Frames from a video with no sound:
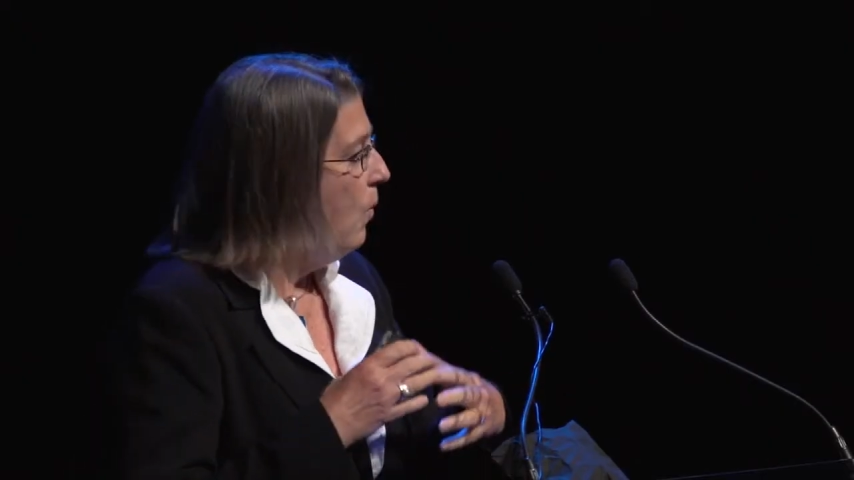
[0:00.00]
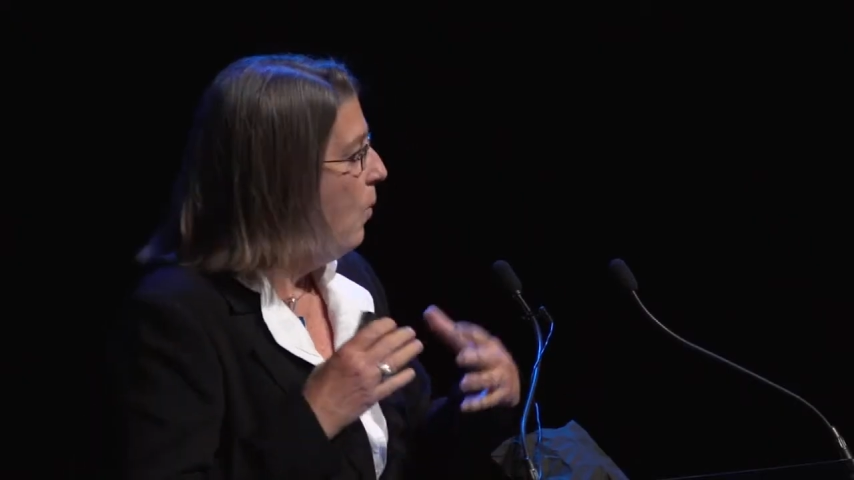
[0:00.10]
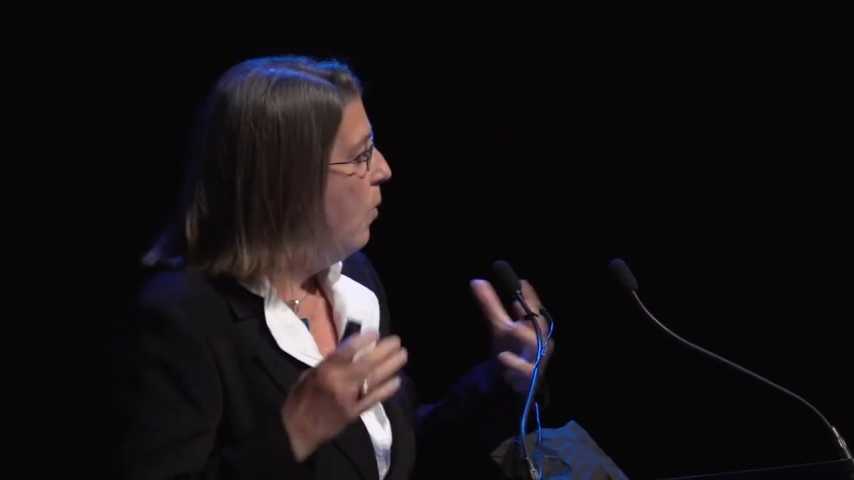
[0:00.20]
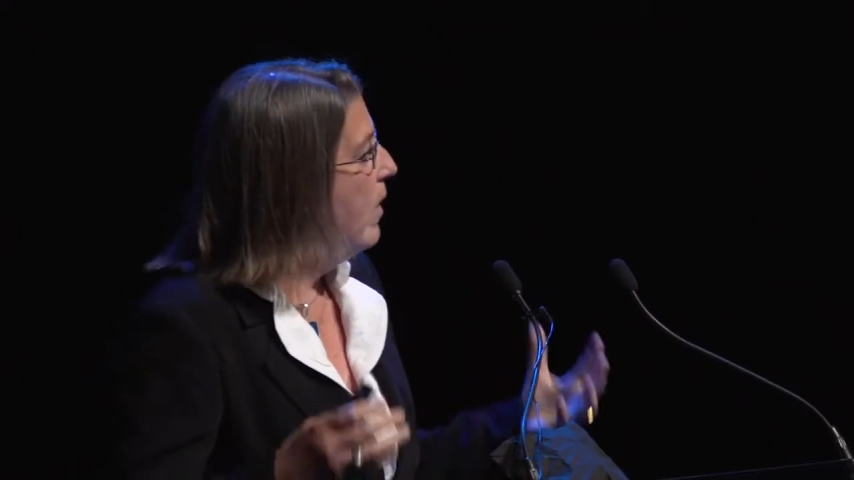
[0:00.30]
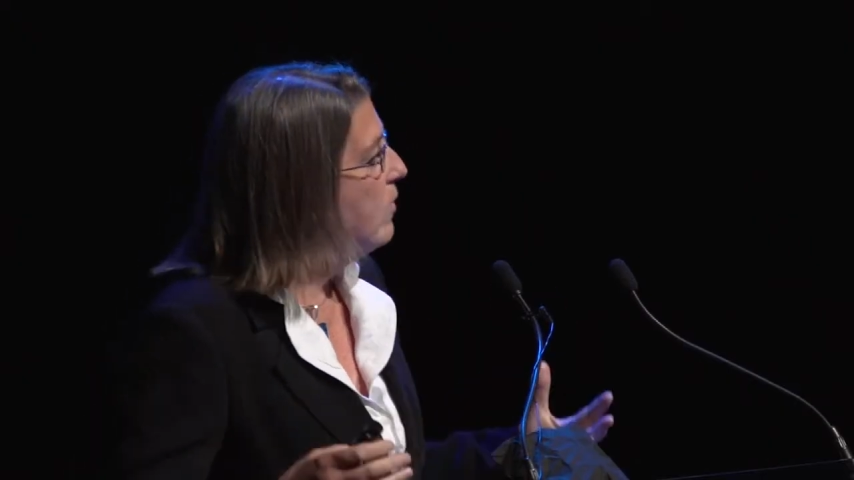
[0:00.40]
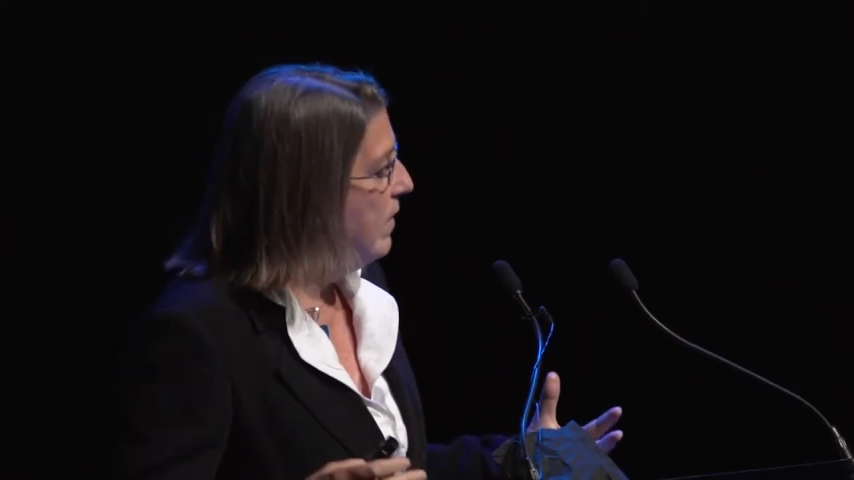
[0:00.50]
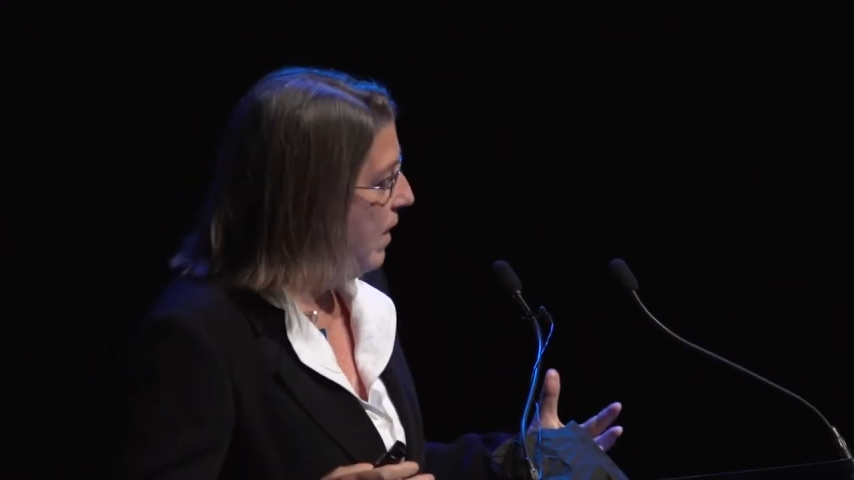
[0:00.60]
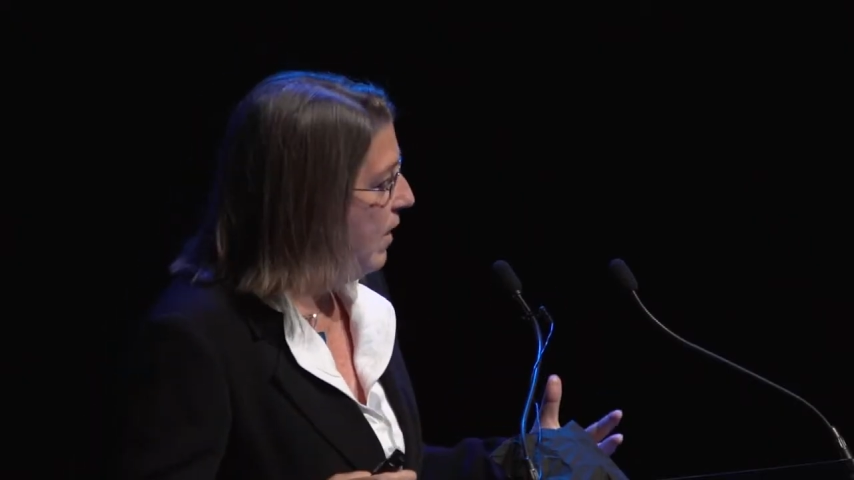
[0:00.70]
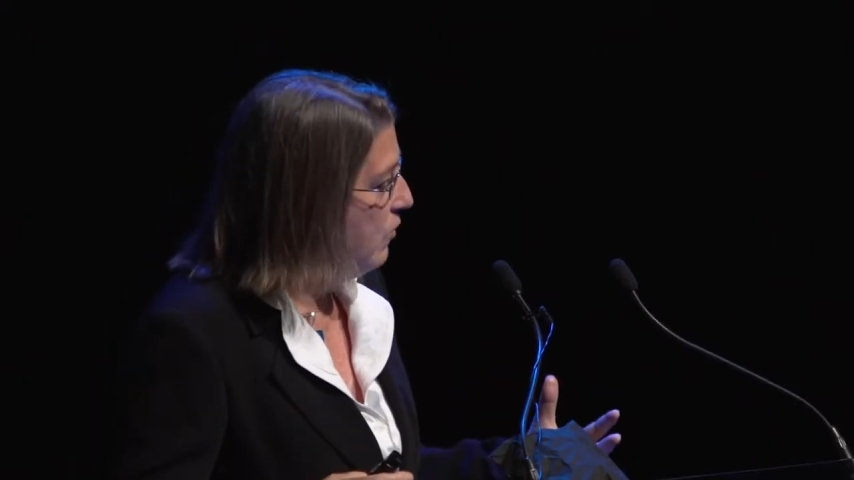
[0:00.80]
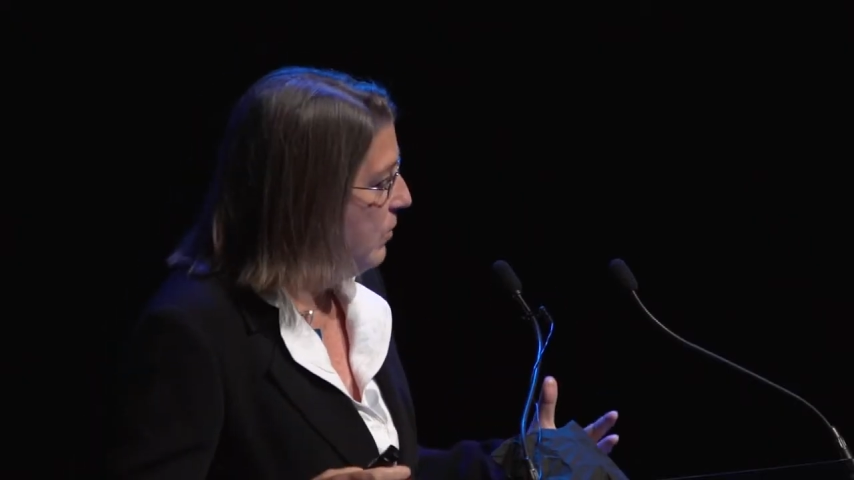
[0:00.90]
what are the
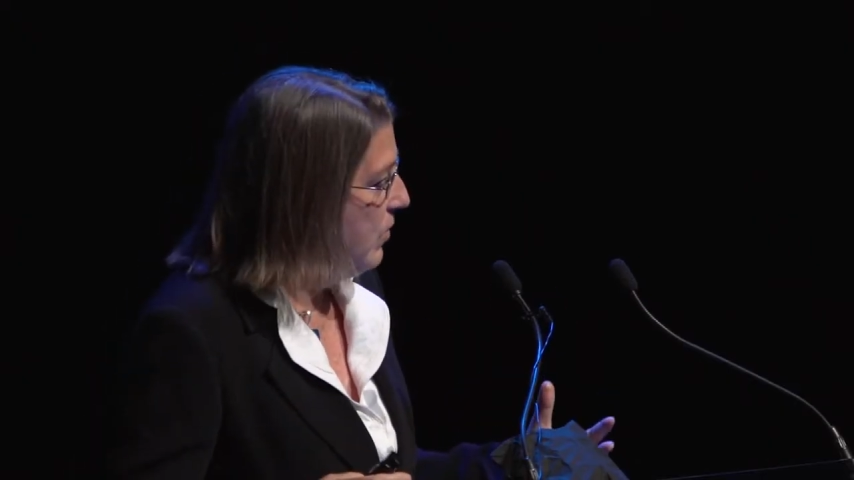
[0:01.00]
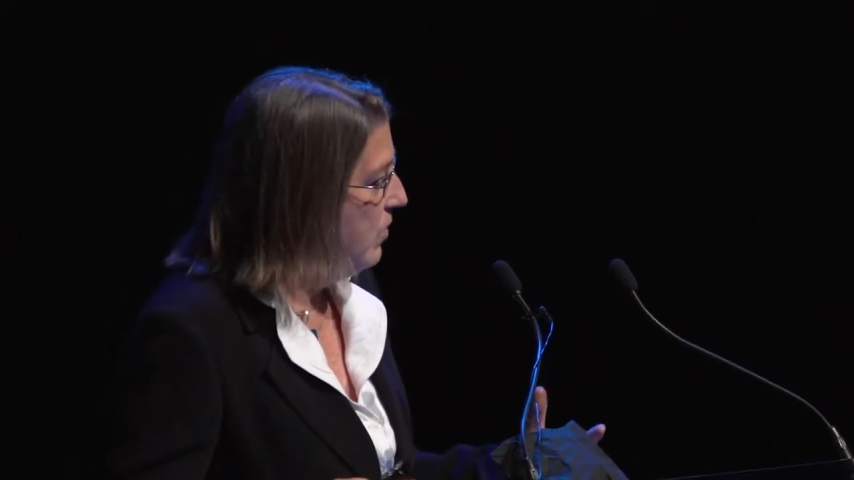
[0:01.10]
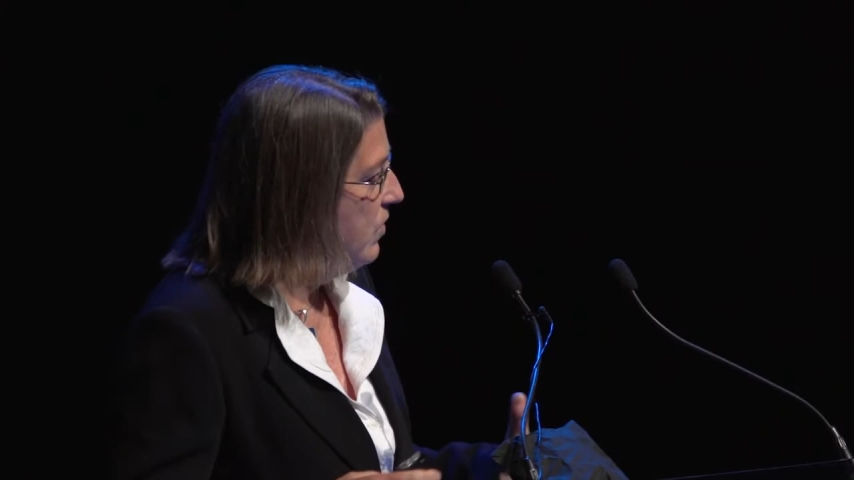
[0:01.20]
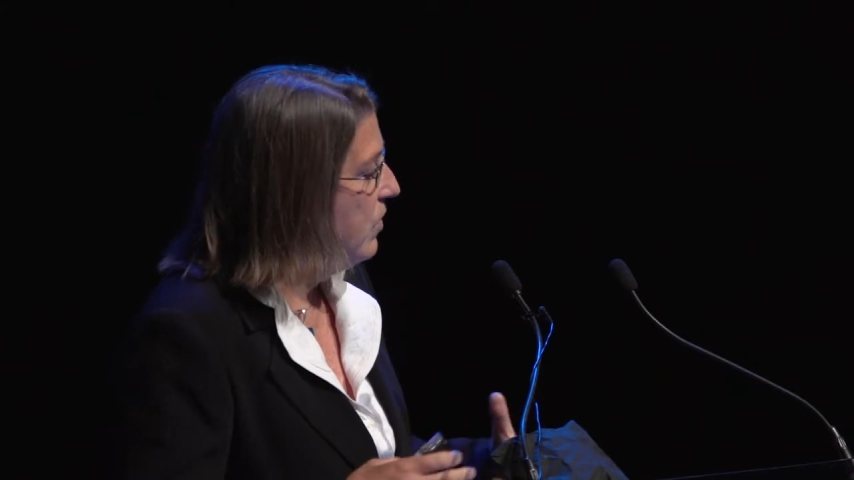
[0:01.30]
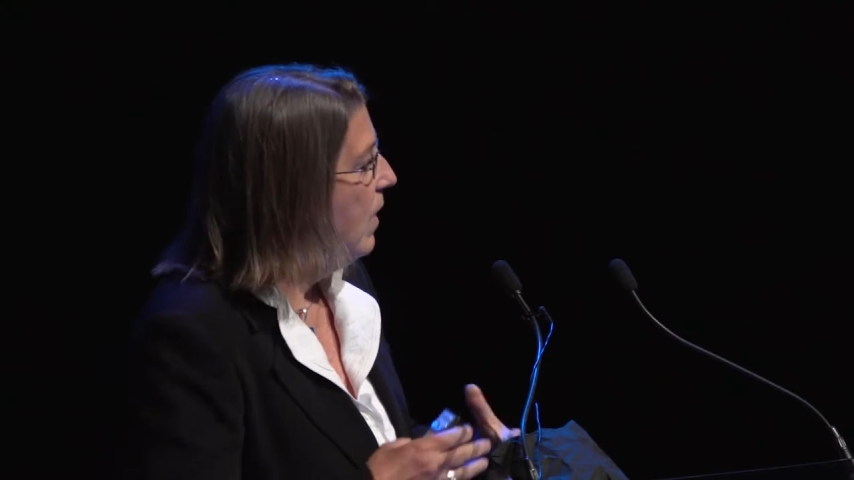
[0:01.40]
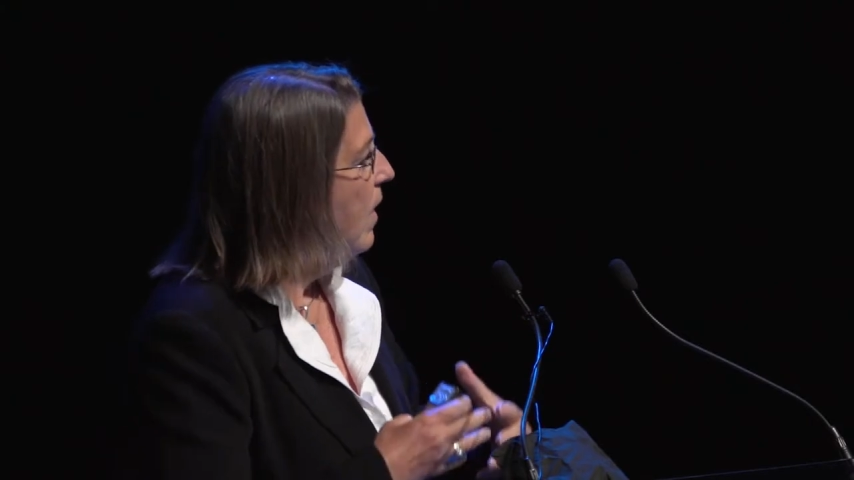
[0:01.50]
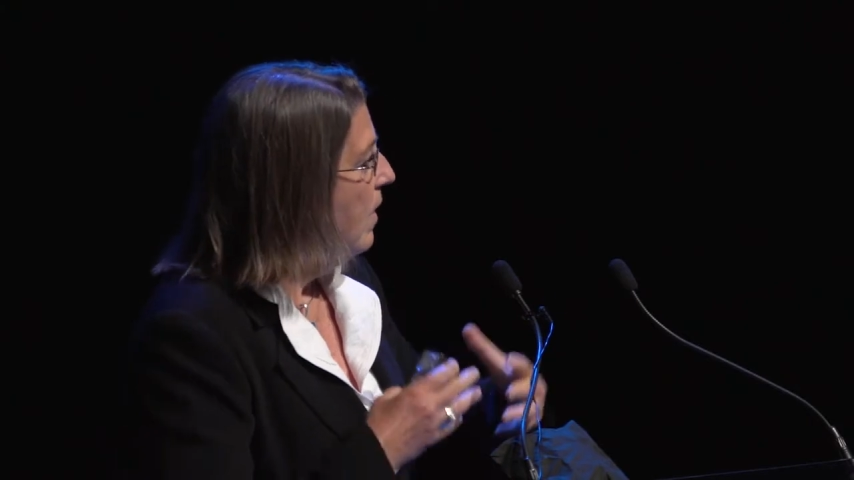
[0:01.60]
attributes